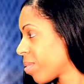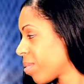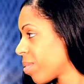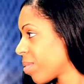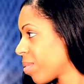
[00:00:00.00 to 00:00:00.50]

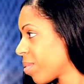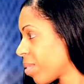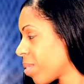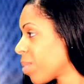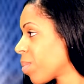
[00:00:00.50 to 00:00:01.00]

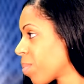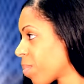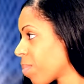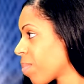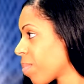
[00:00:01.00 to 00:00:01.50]

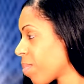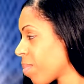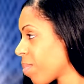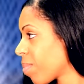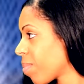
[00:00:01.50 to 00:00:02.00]

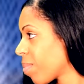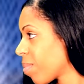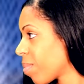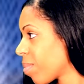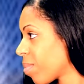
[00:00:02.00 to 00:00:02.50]

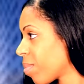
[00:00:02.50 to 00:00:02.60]
(silent)